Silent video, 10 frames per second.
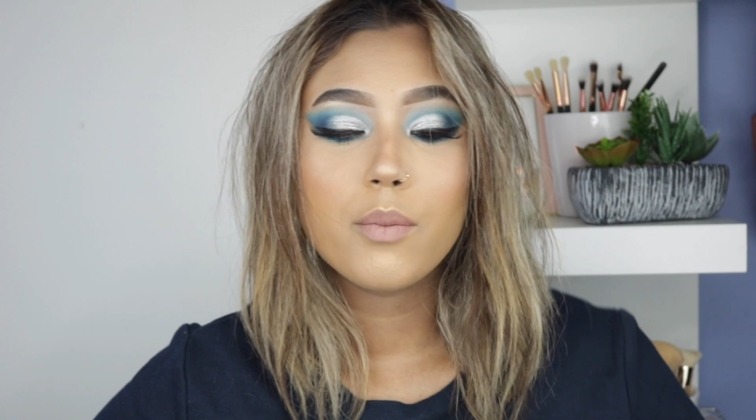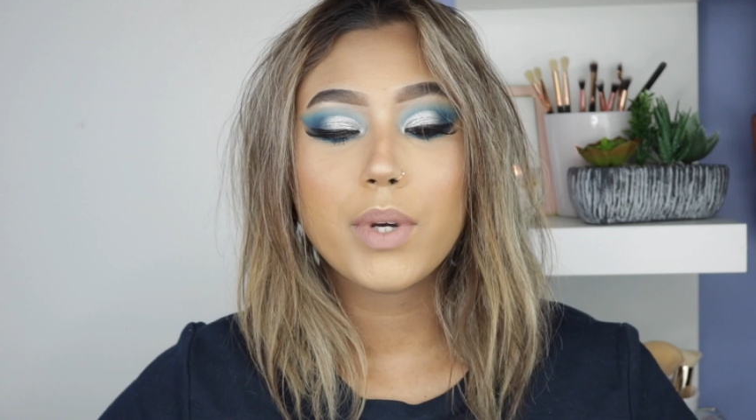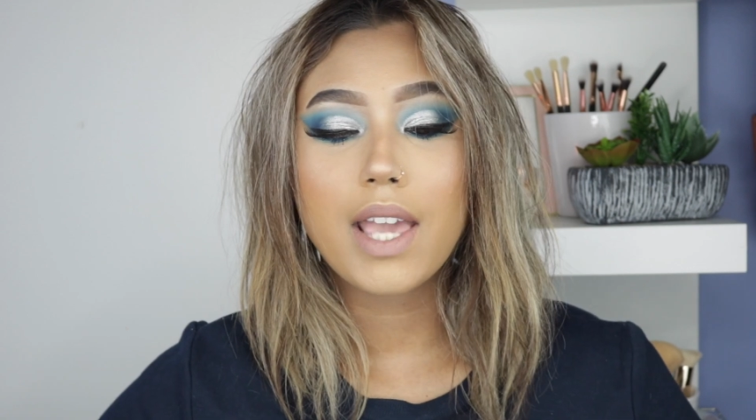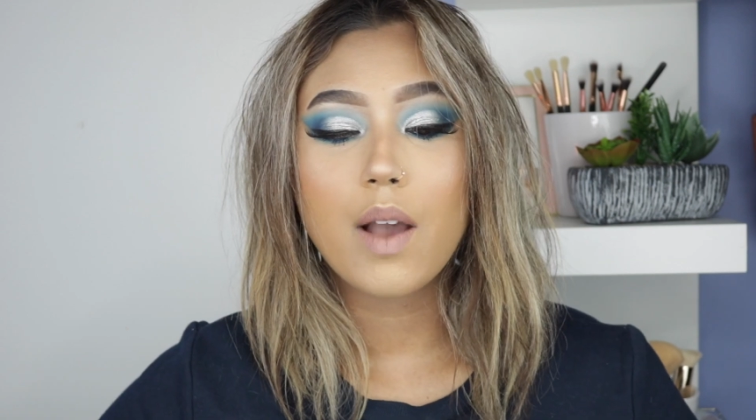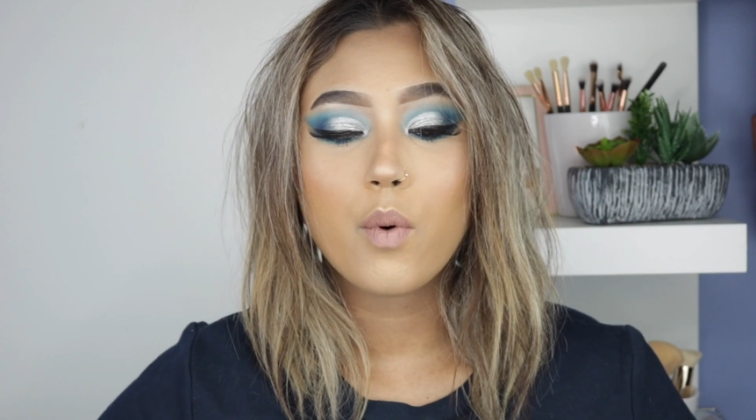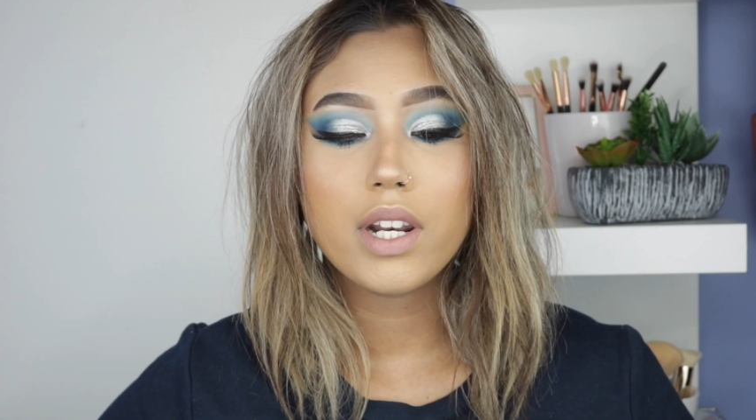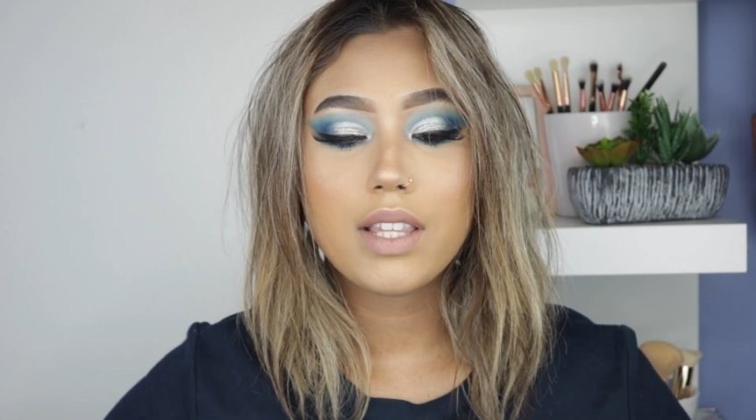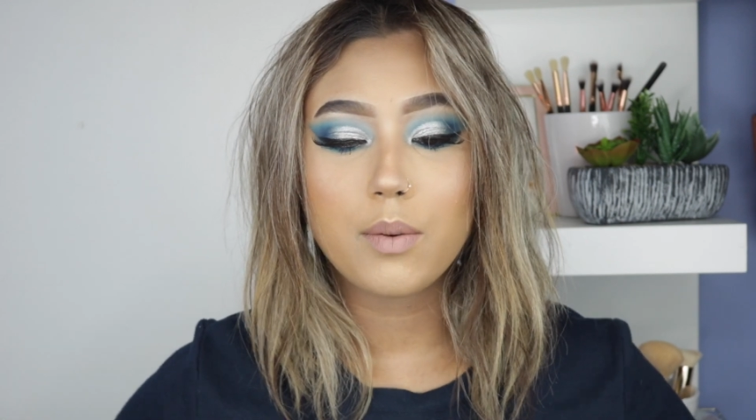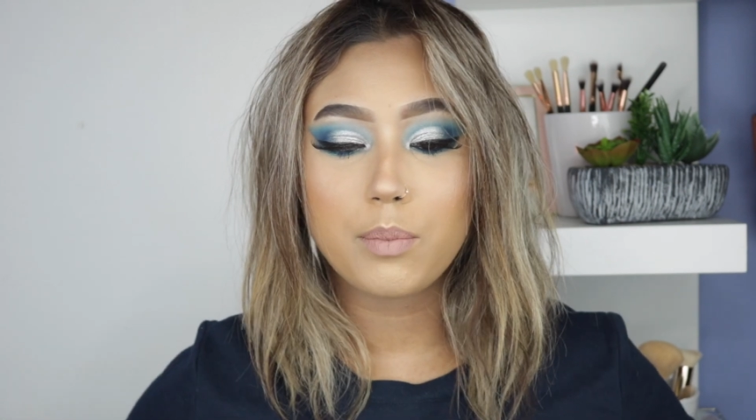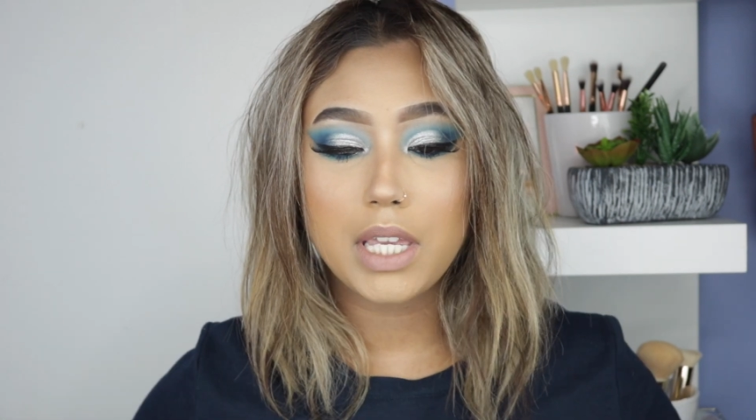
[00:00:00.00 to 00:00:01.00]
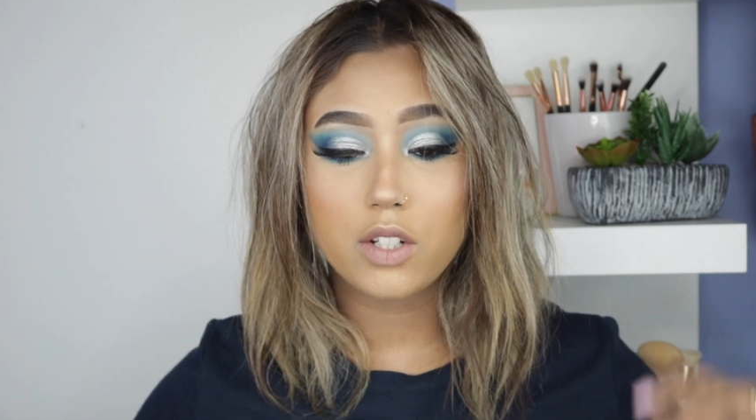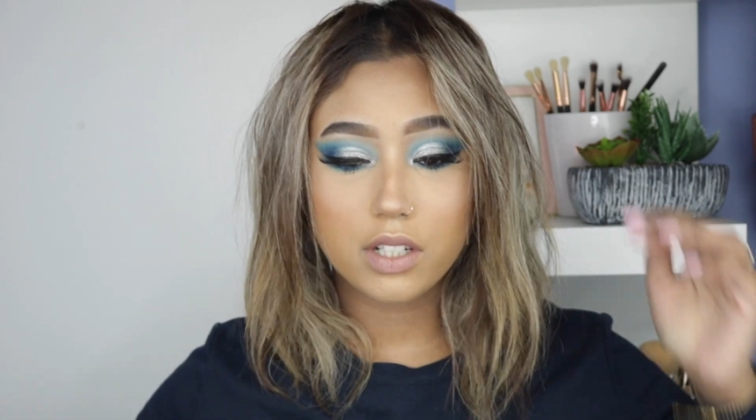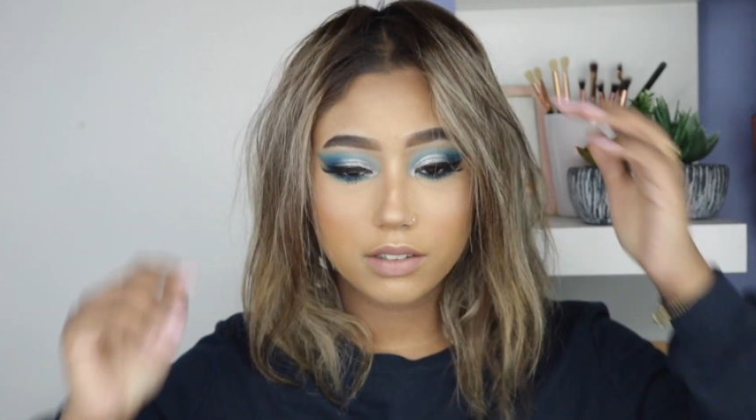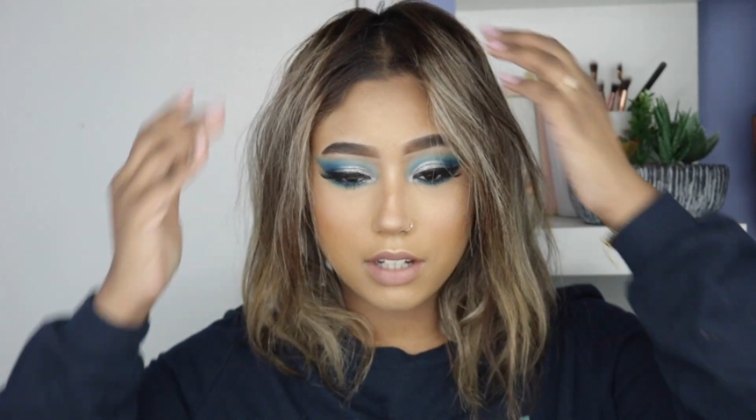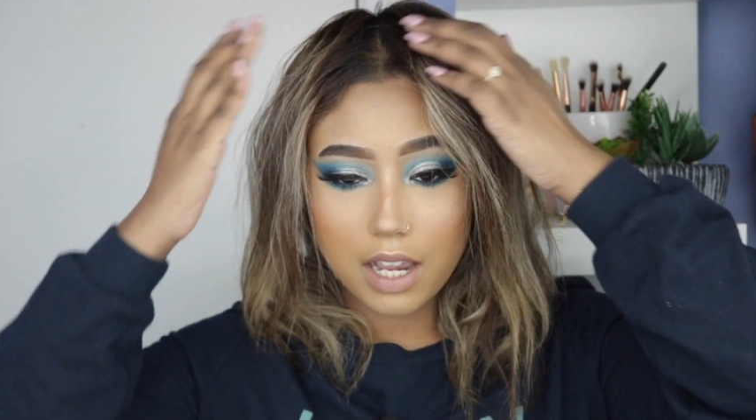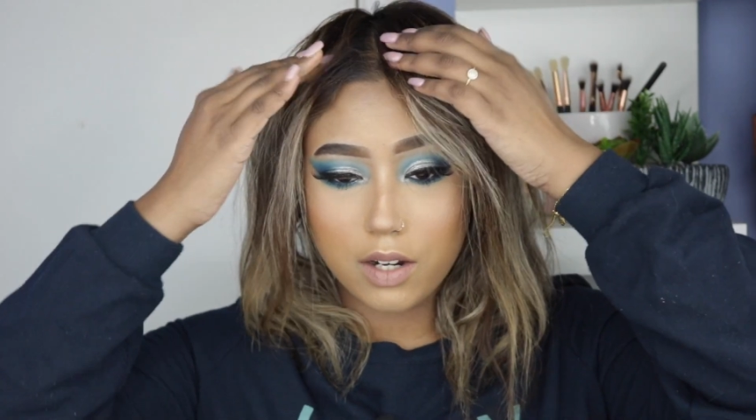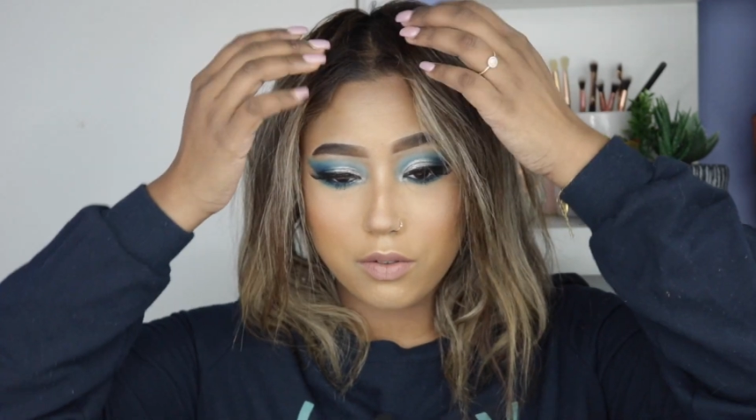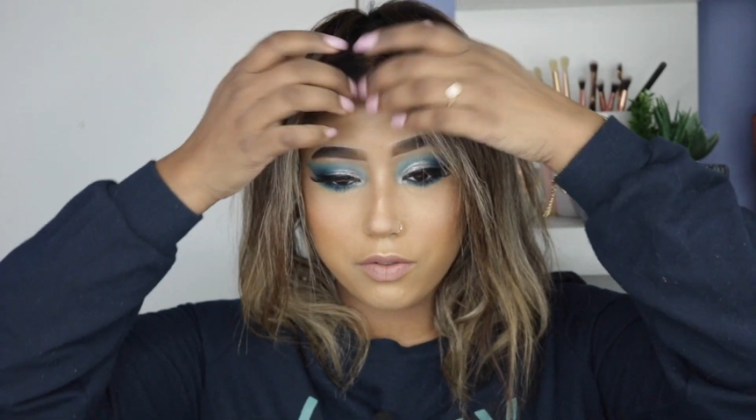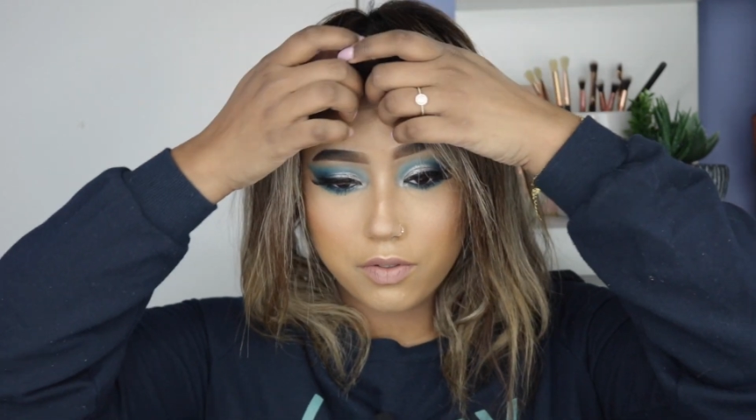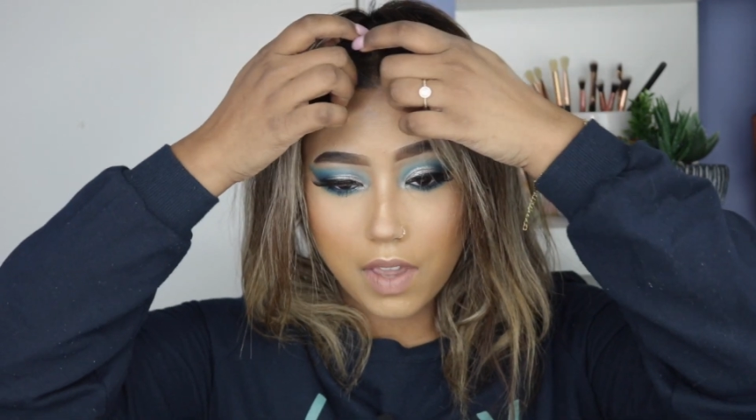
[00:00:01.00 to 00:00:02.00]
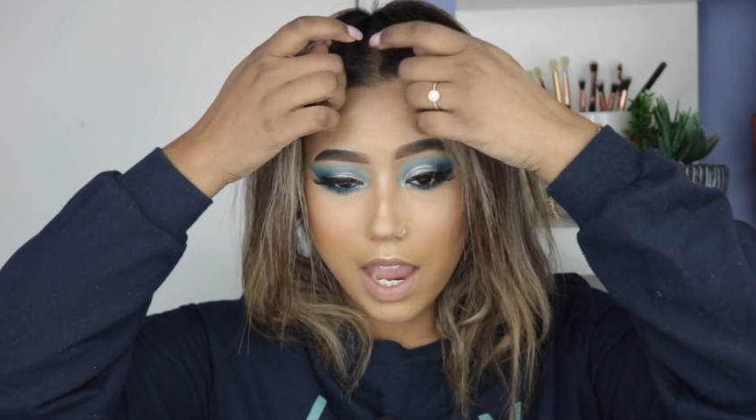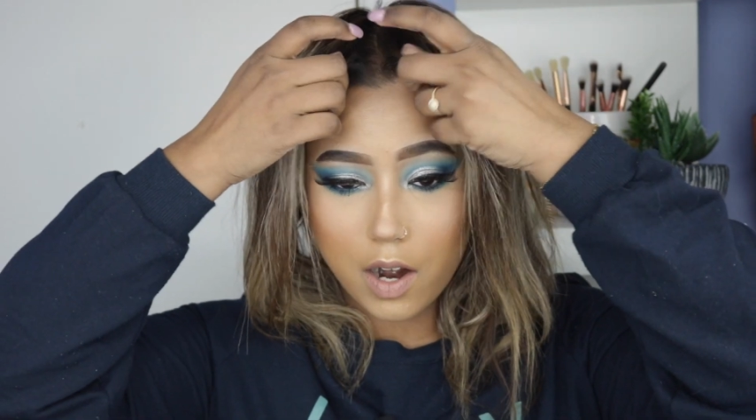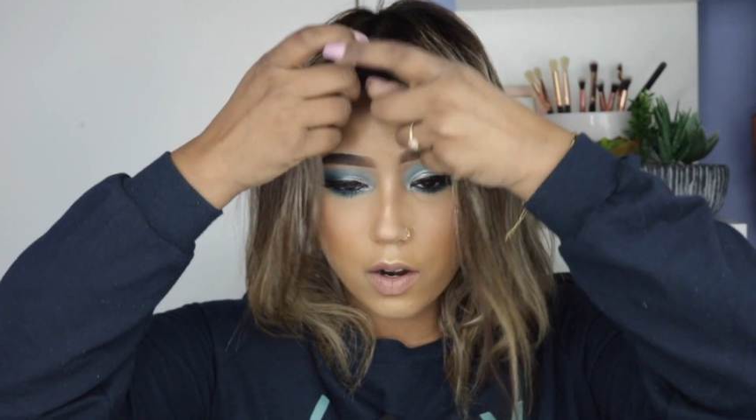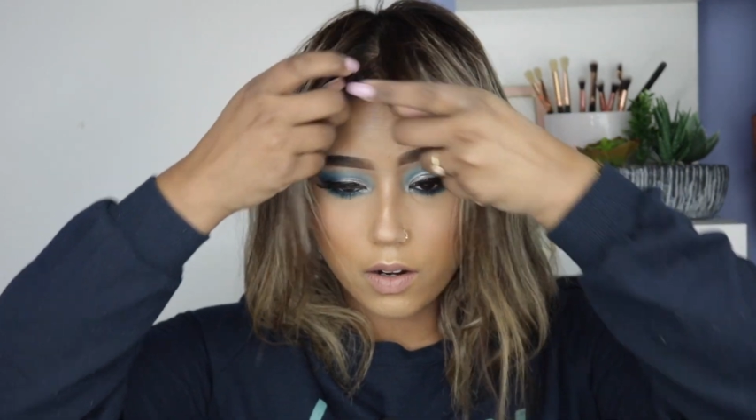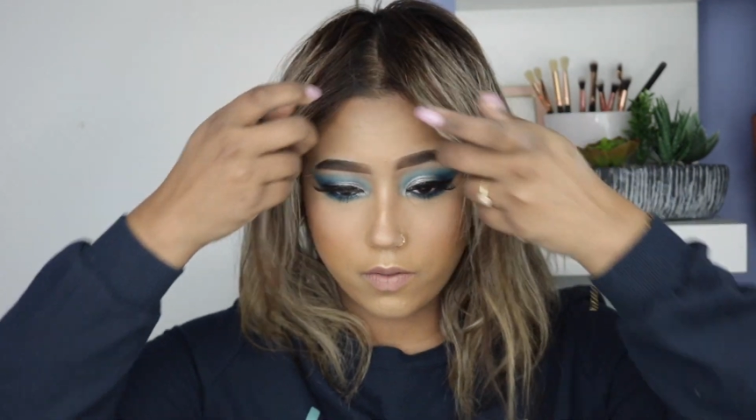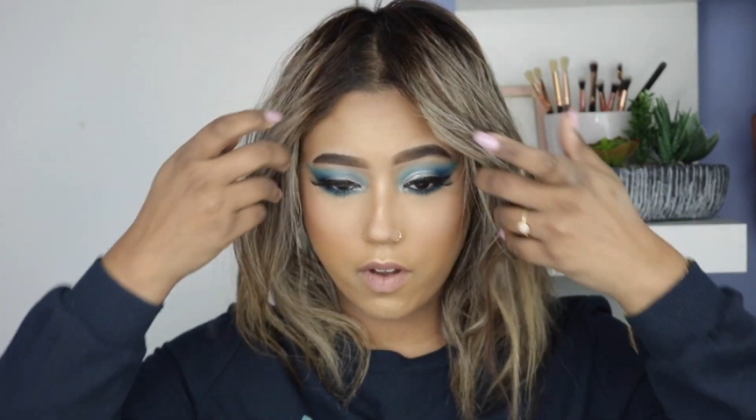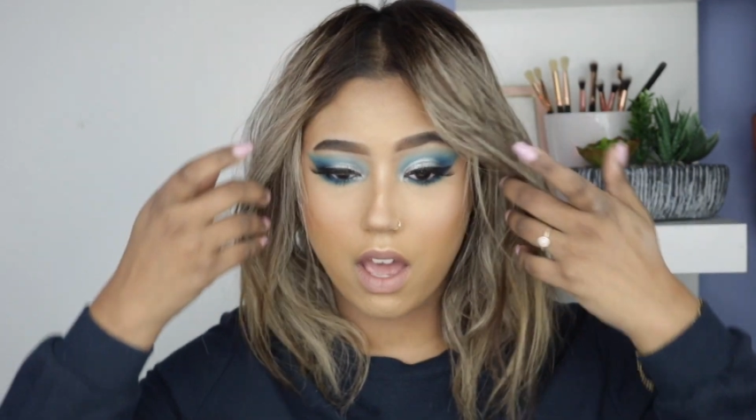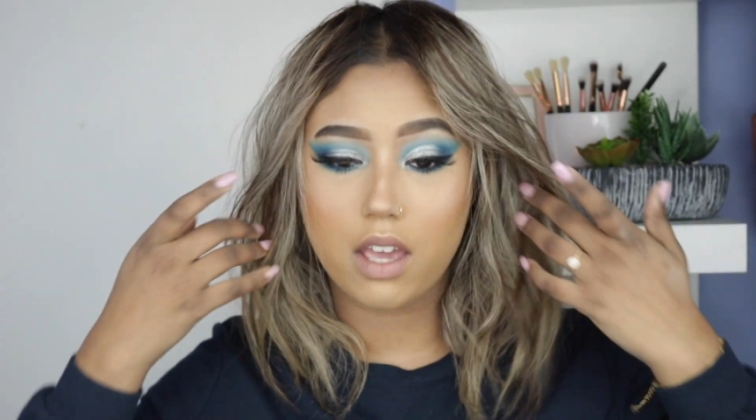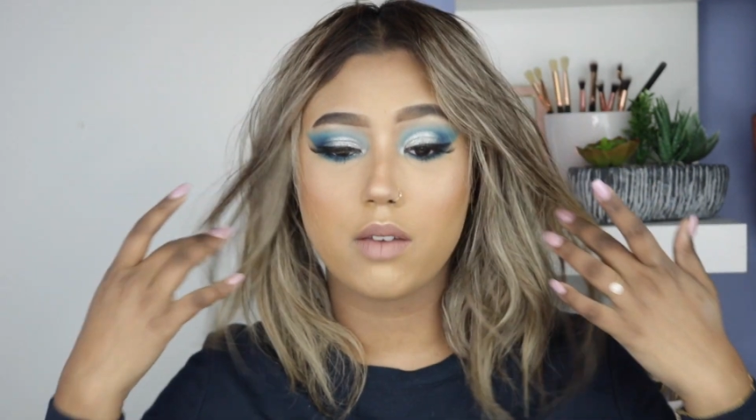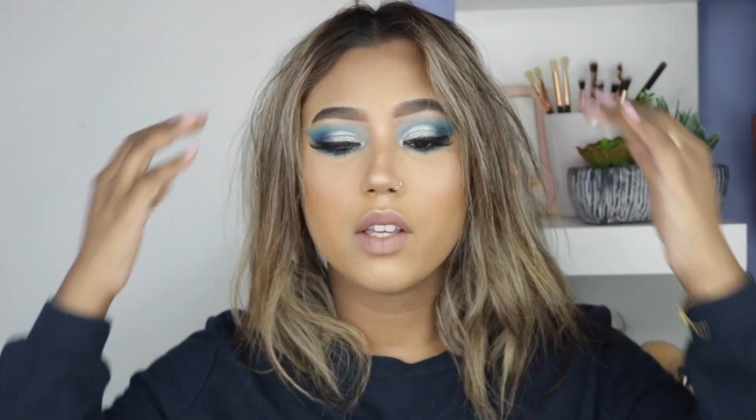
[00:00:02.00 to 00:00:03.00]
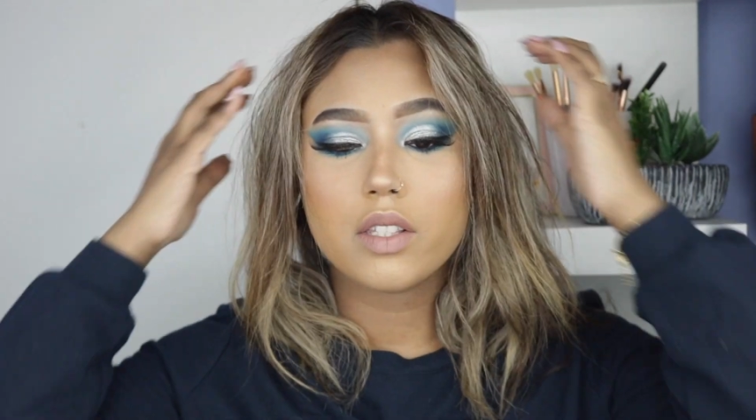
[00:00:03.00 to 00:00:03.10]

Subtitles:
But yeah, I wanted that beach kind of hair vibe.